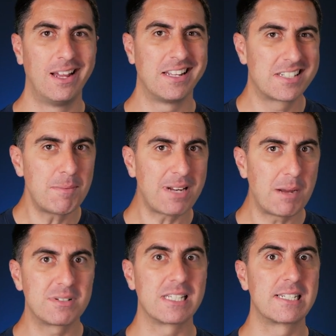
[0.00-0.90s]
And
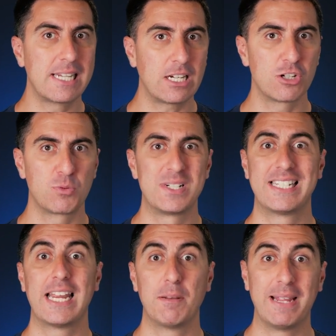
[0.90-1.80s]
sometimes the singers would
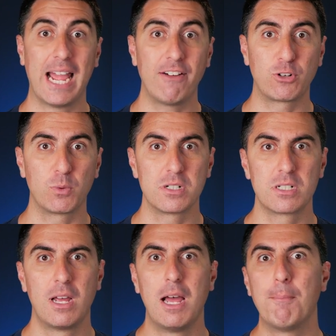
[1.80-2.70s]
say to me afterwards,